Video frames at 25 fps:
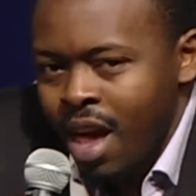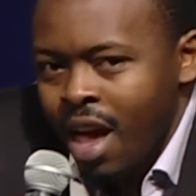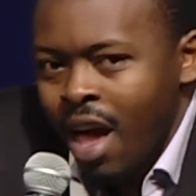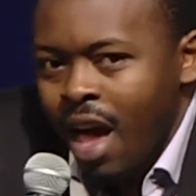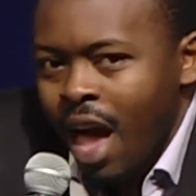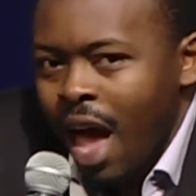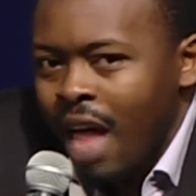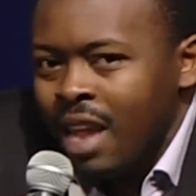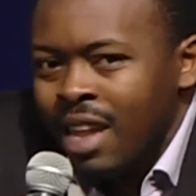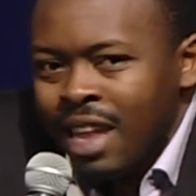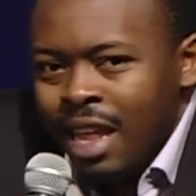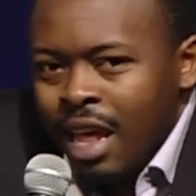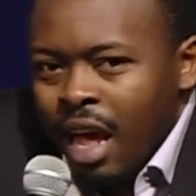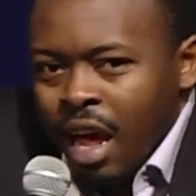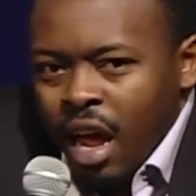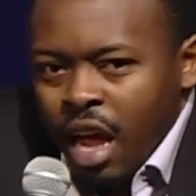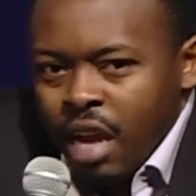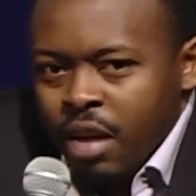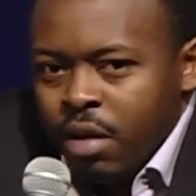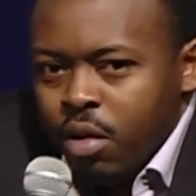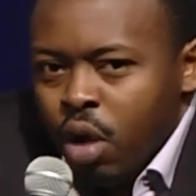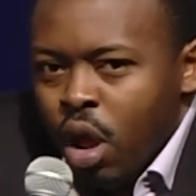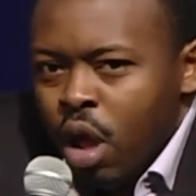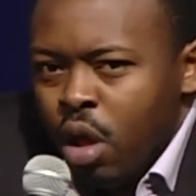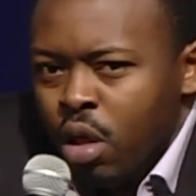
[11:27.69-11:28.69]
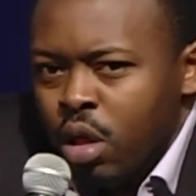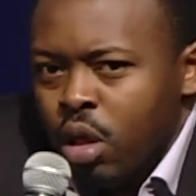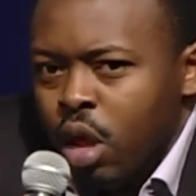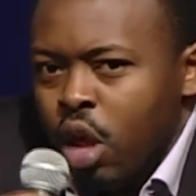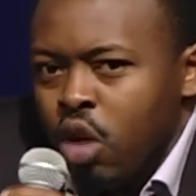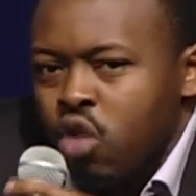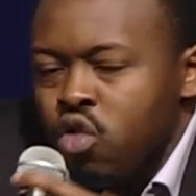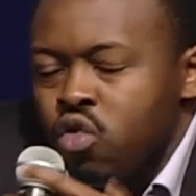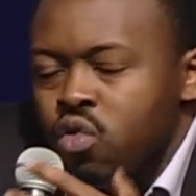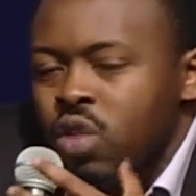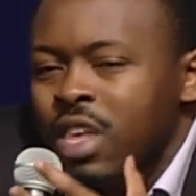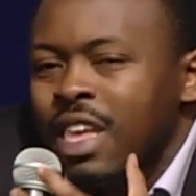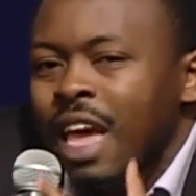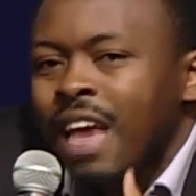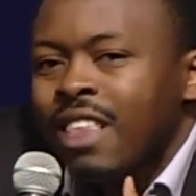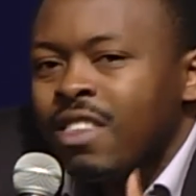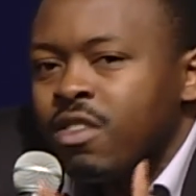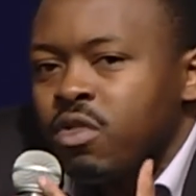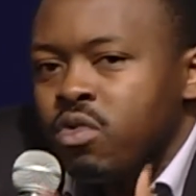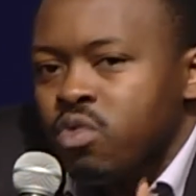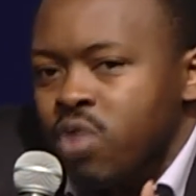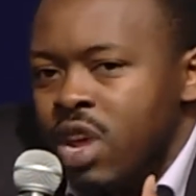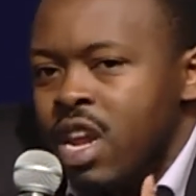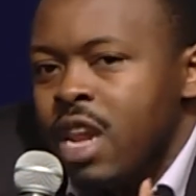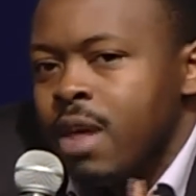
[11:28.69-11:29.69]
And it
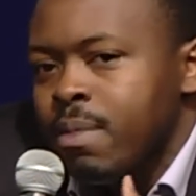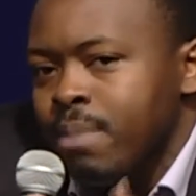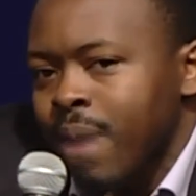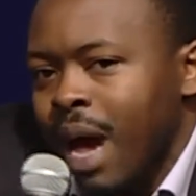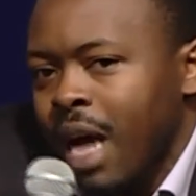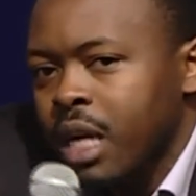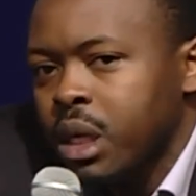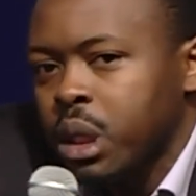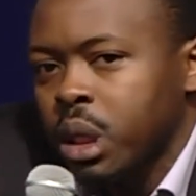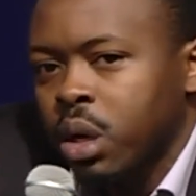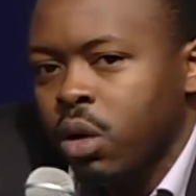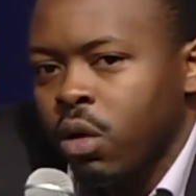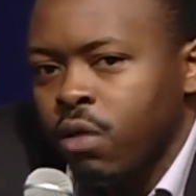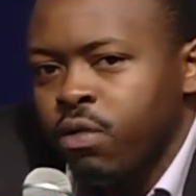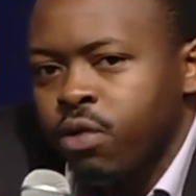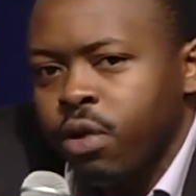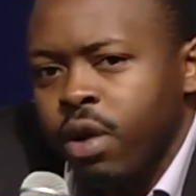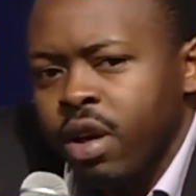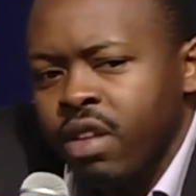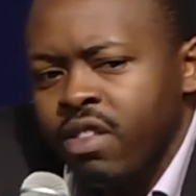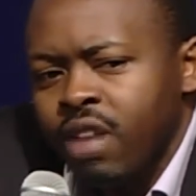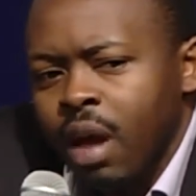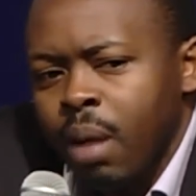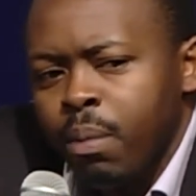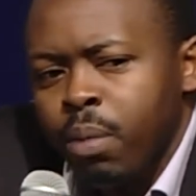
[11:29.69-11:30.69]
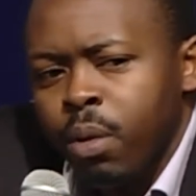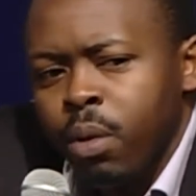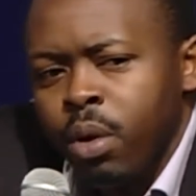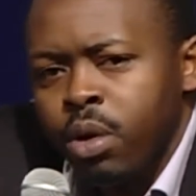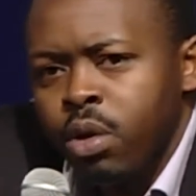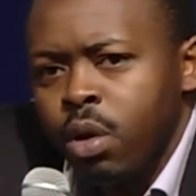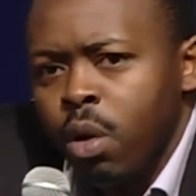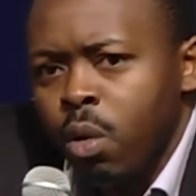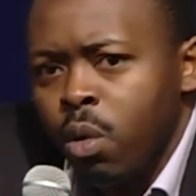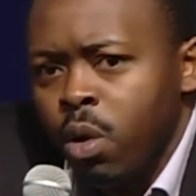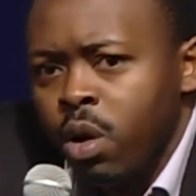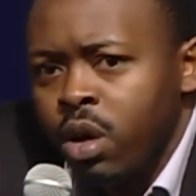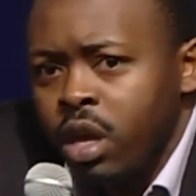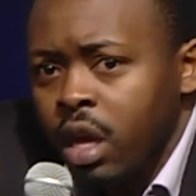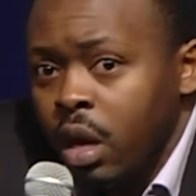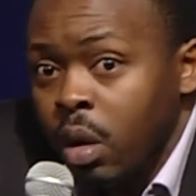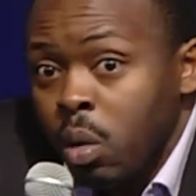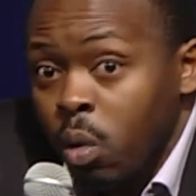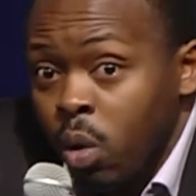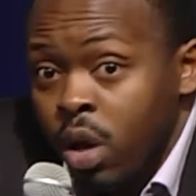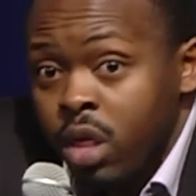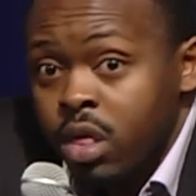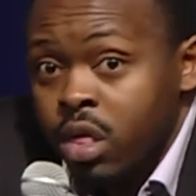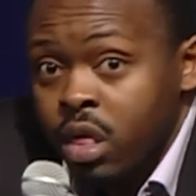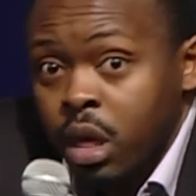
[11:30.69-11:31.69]
gets really magical, for example, when you're working
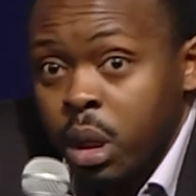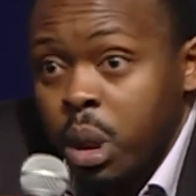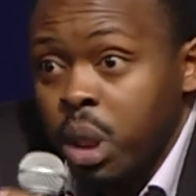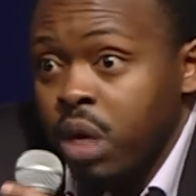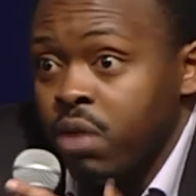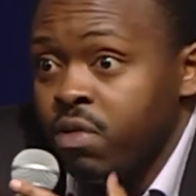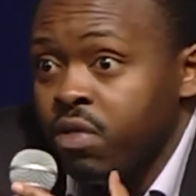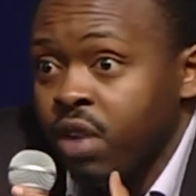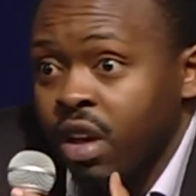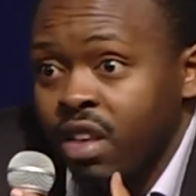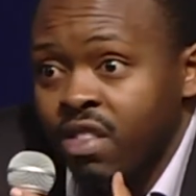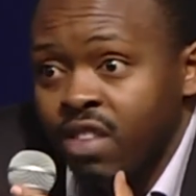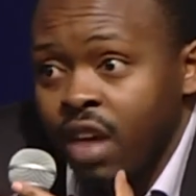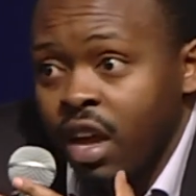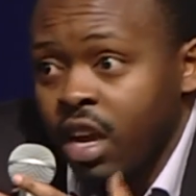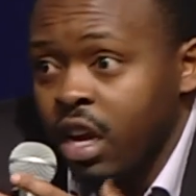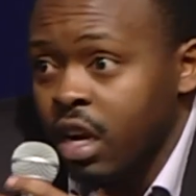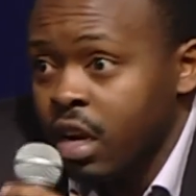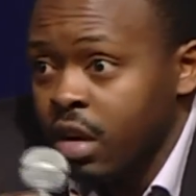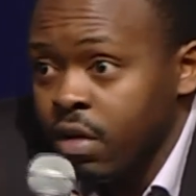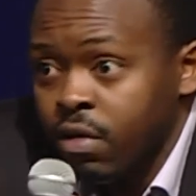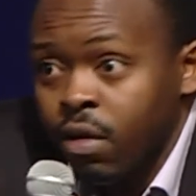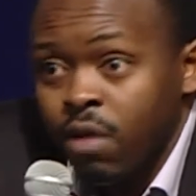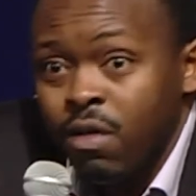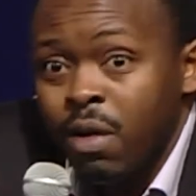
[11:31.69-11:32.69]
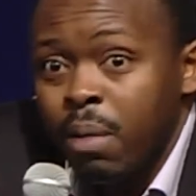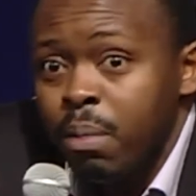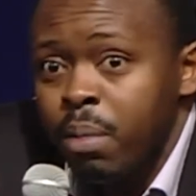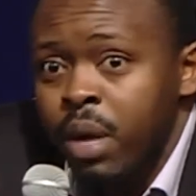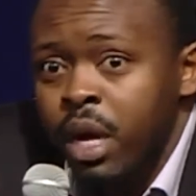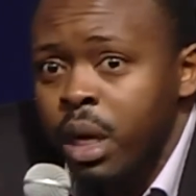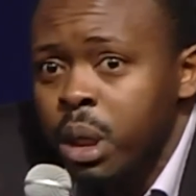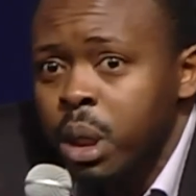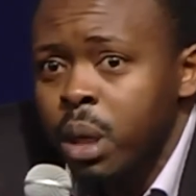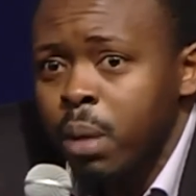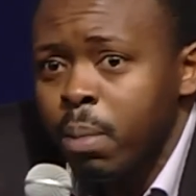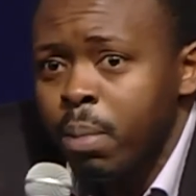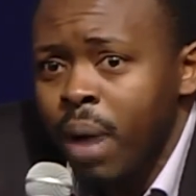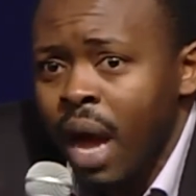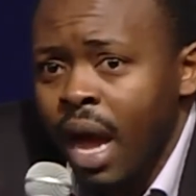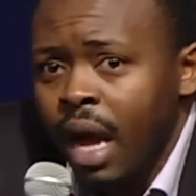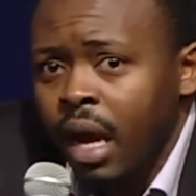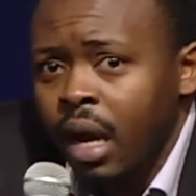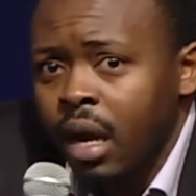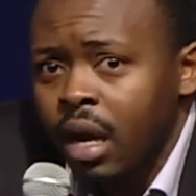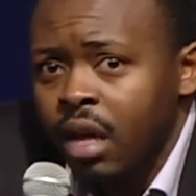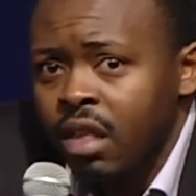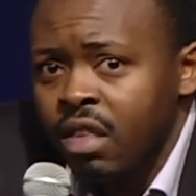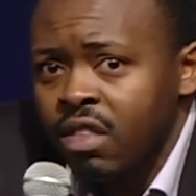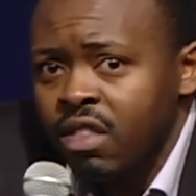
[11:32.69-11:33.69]
with the chief executive of a major
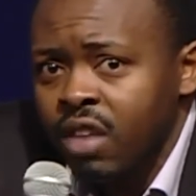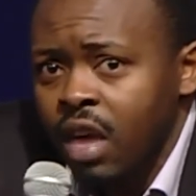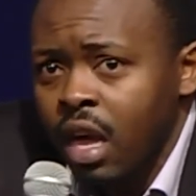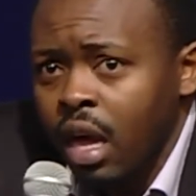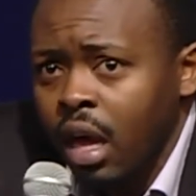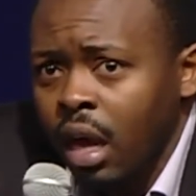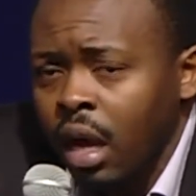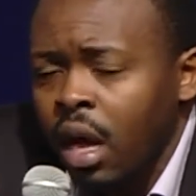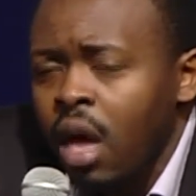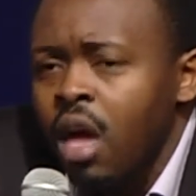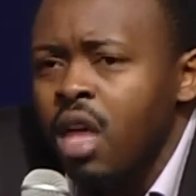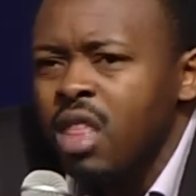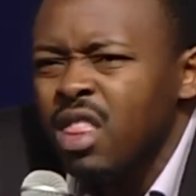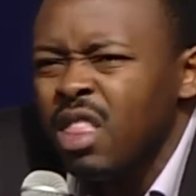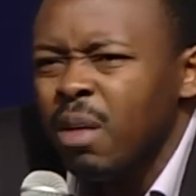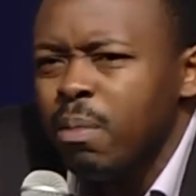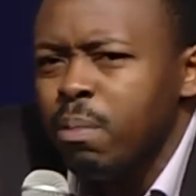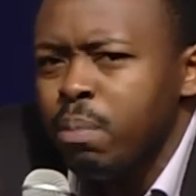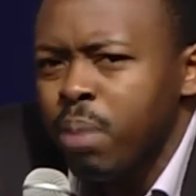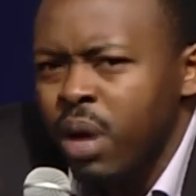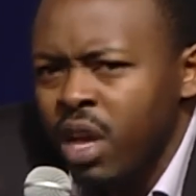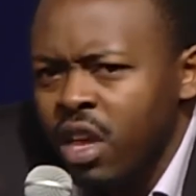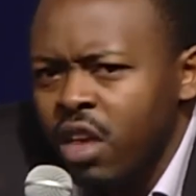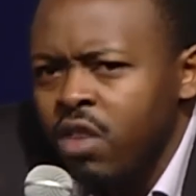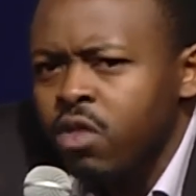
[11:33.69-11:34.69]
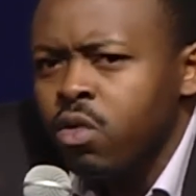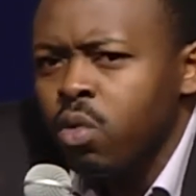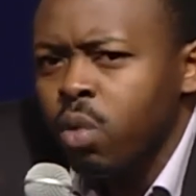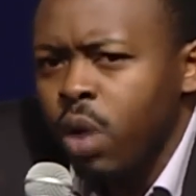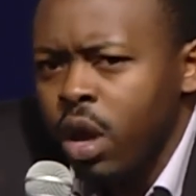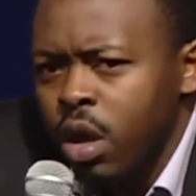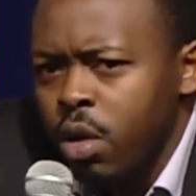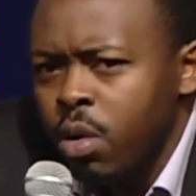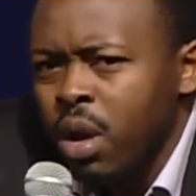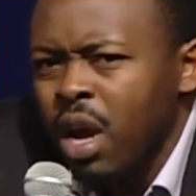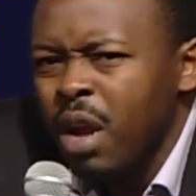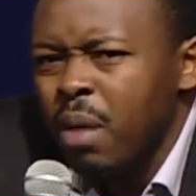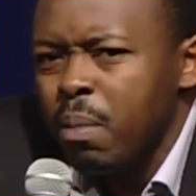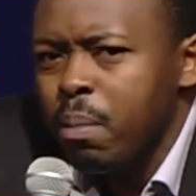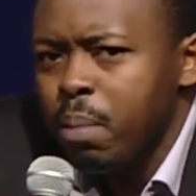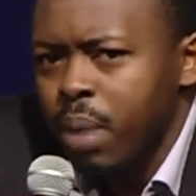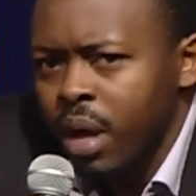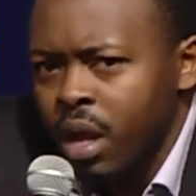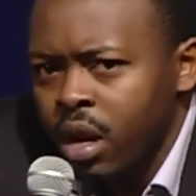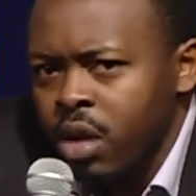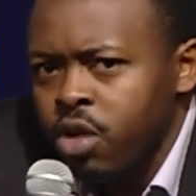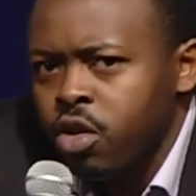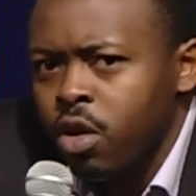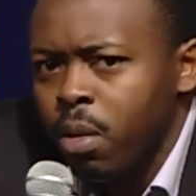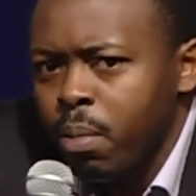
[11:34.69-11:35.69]
bank and saying the biggest way you can
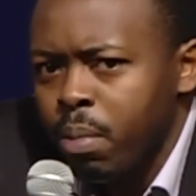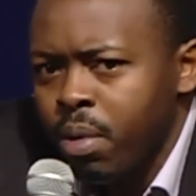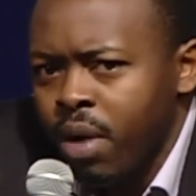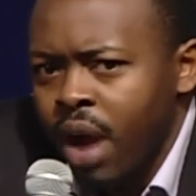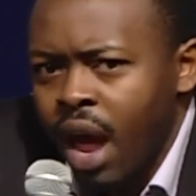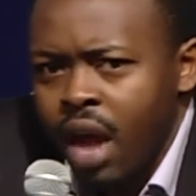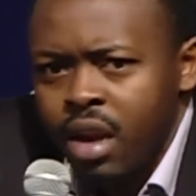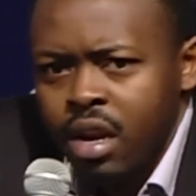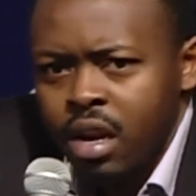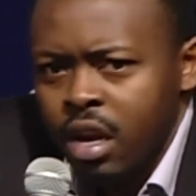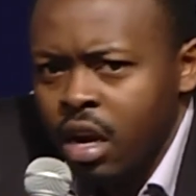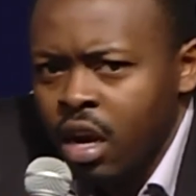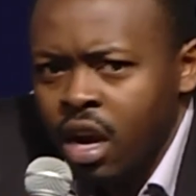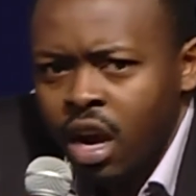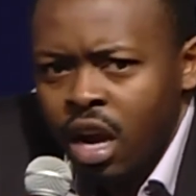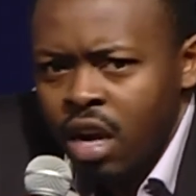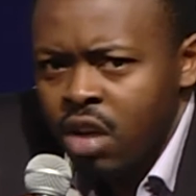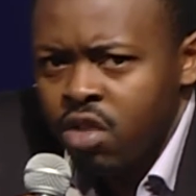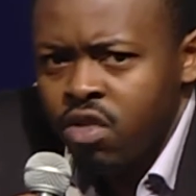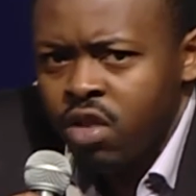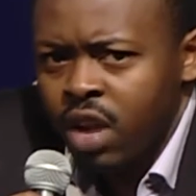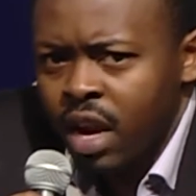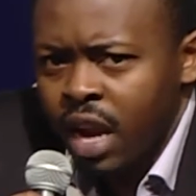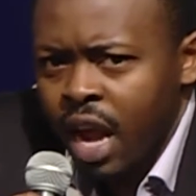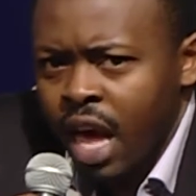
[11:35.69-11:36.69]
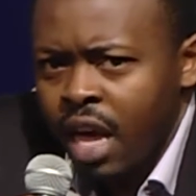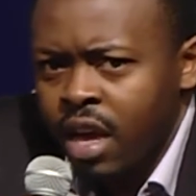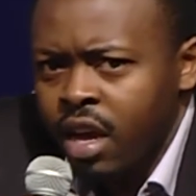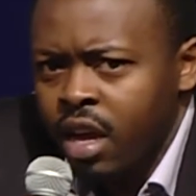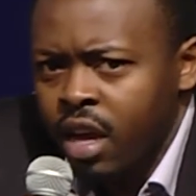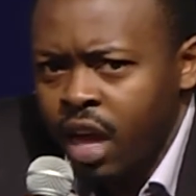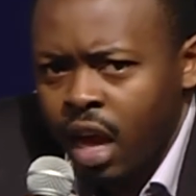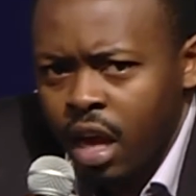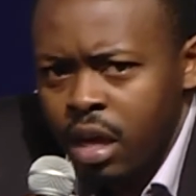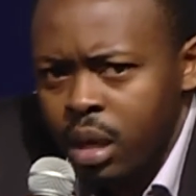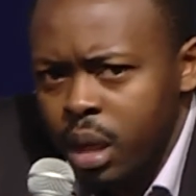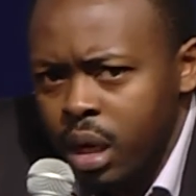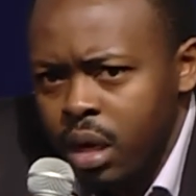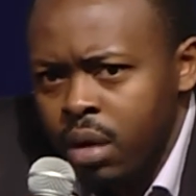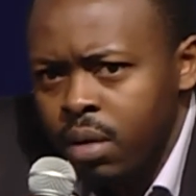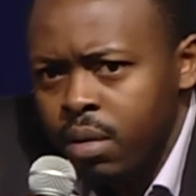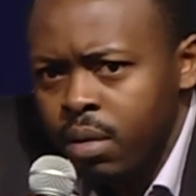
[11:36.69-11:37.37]
build your brand in a country like Kenya